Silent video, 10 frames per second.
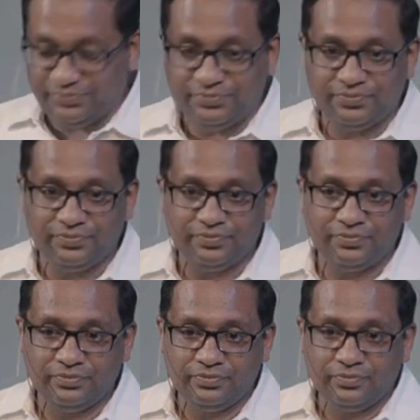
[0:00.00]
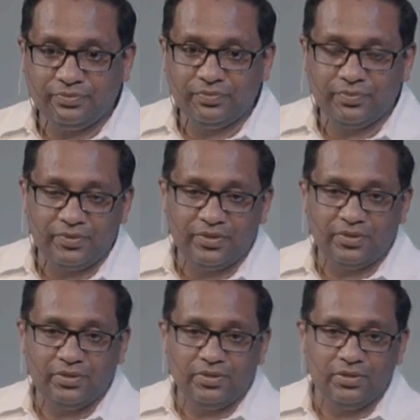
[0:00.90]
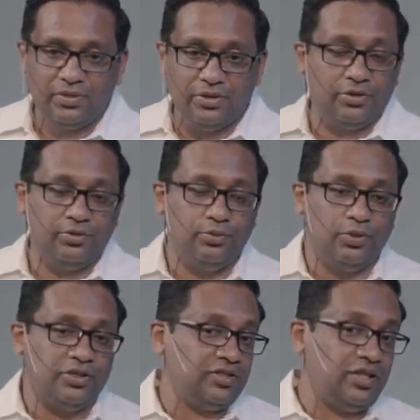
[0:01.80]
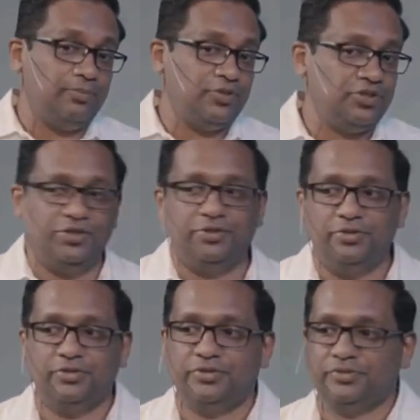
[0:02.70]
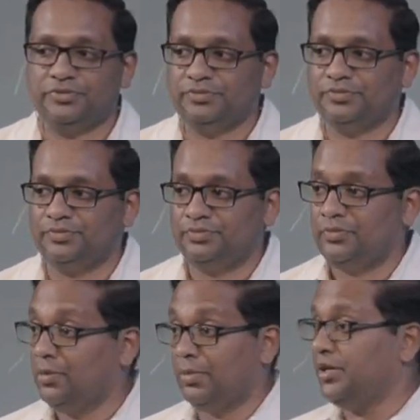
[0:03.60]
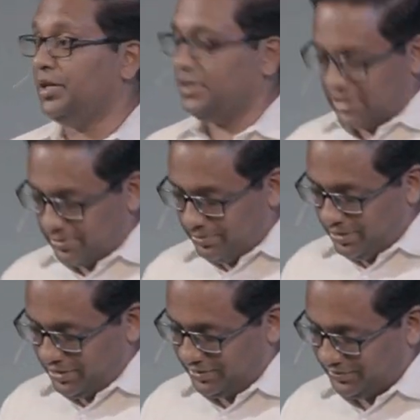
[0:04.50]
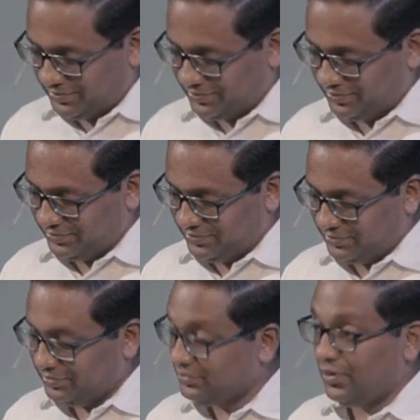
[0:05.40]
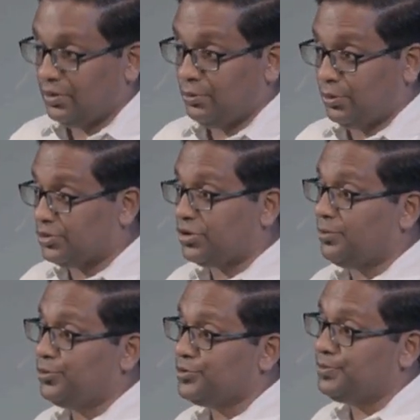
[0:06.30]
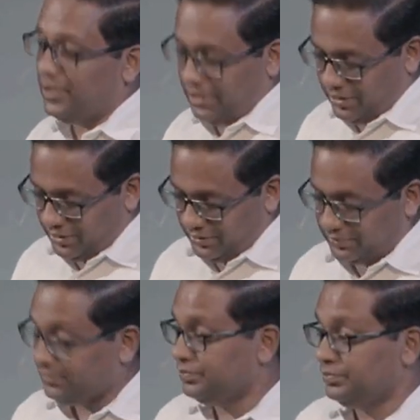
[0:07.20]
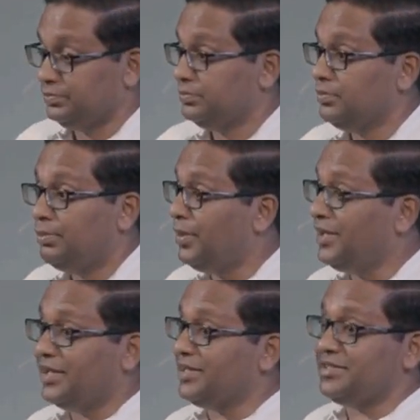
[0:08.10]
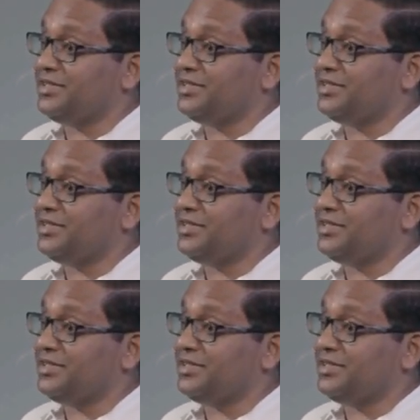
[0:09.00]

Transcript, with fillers: You know, what tempts you might not tempt me. What troubles me might not seem alluring to you at all.